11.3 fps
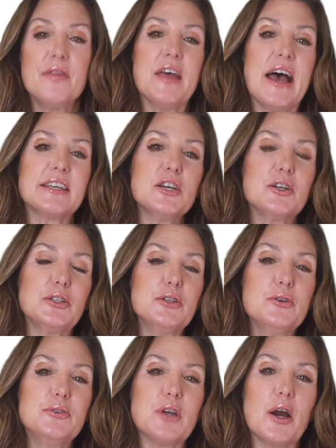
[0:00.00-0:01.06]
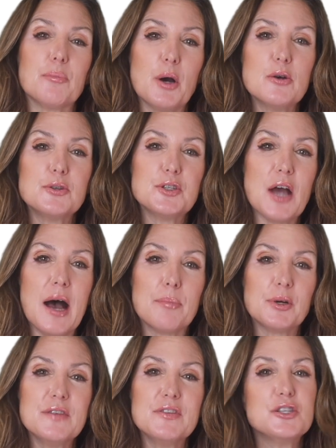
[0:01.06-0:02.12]
That concludes our
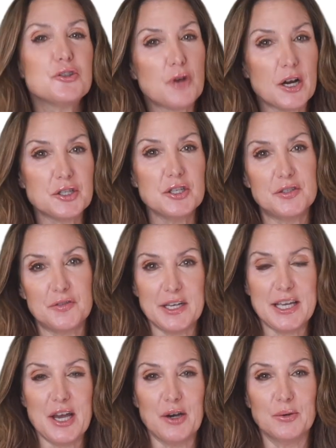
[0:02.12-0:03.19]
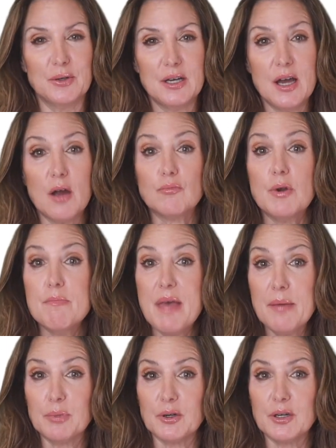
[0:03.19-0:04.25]
post-operative instructions video.
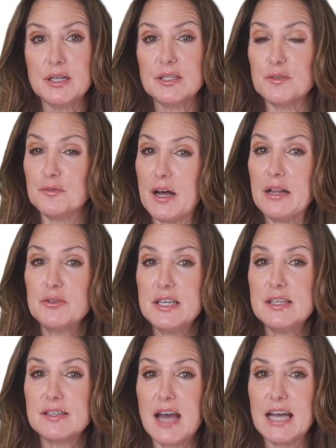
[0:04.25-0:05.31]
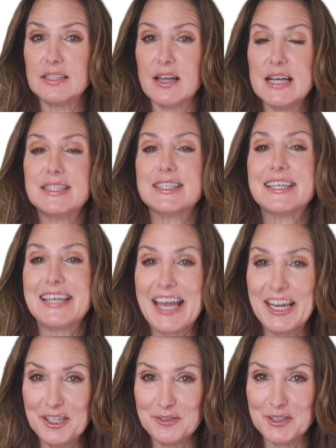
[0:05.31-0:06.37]
Remember to follow these guidelines
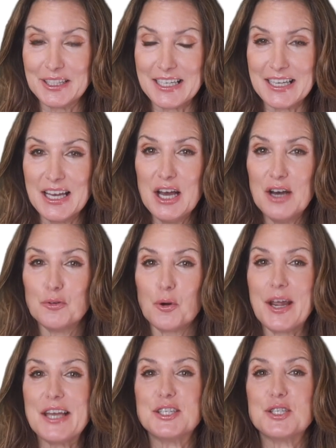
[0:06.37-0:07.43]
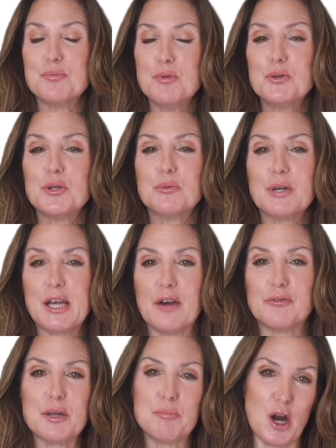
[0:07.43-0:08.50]
carefully for a smoother
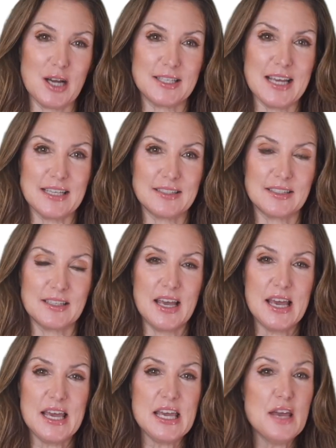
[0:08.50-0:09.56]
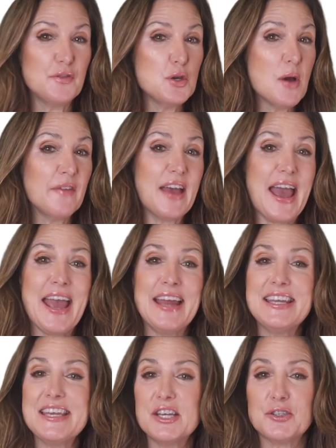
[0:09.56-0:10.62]
recovery process. If you have
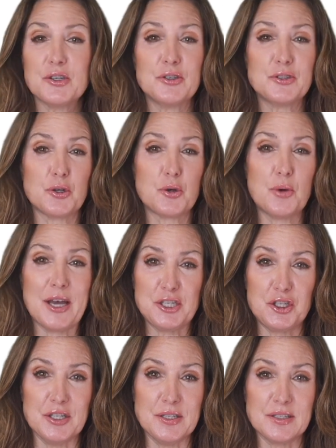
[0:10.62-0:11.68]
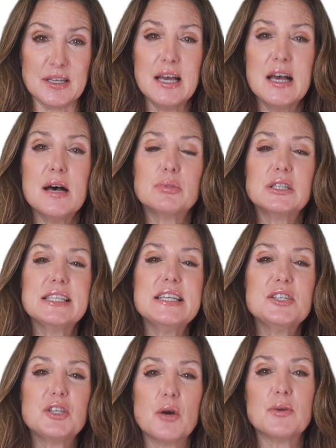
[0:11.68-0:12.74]
any concerns or questions,
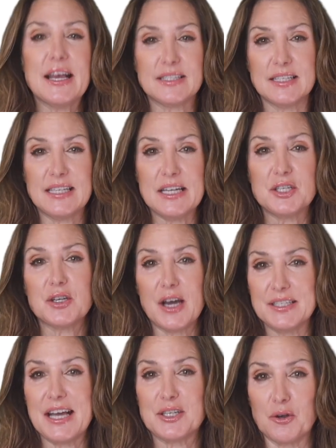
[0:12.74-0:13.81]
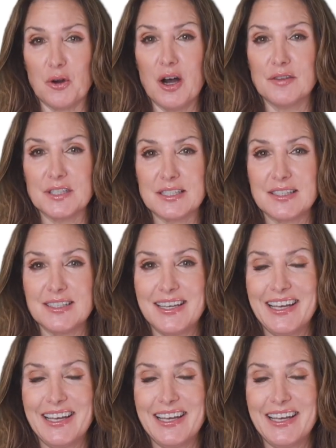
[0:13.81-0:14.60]
please don't hesitate to contact our office.